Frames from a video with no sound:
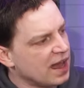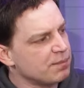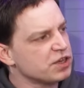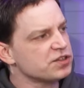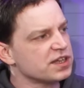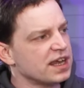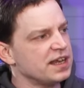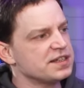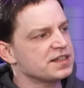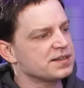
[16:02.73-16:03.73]
because the
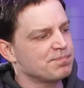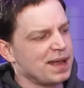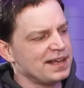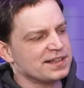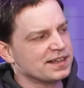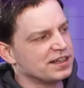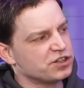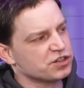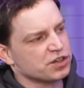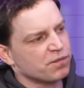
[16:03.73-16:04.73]
case is basically
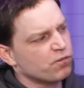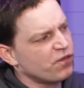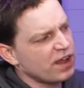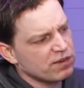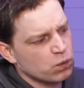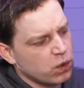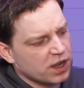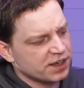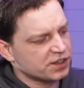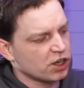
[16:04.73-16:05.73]
just a very
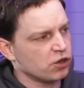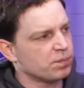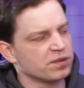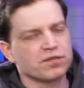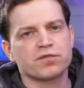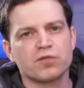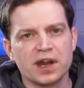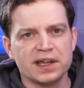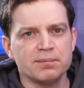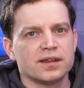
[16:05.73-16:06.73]
wide open
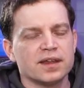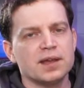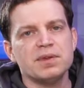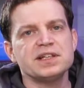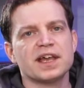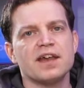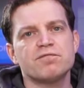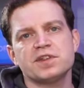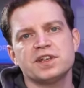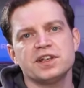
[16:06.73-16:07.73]
frame, it means
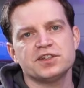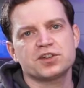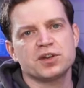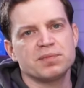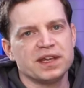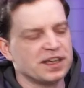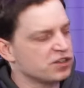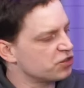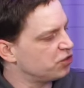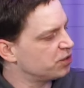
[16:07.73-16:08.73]
everything is going to be
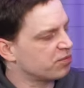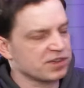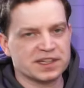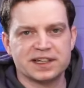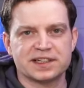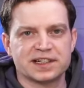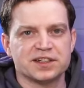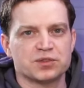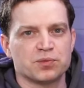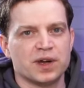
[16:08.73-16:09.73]
installed pretty easily
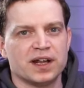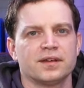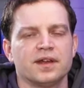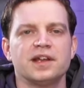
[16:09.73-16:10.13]
as well.